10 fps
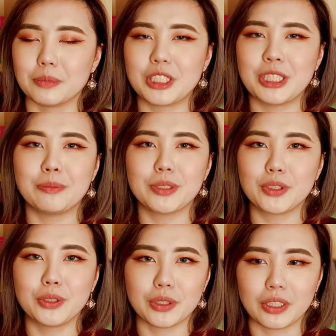cheap
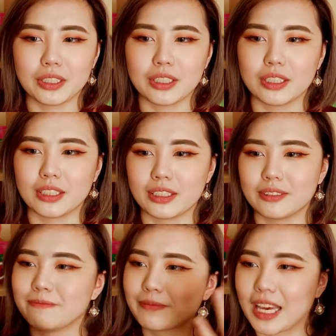$2
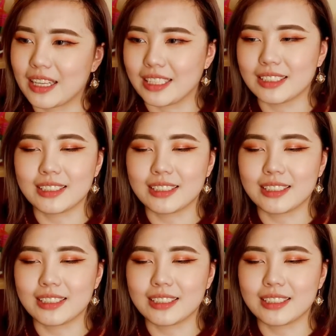Yes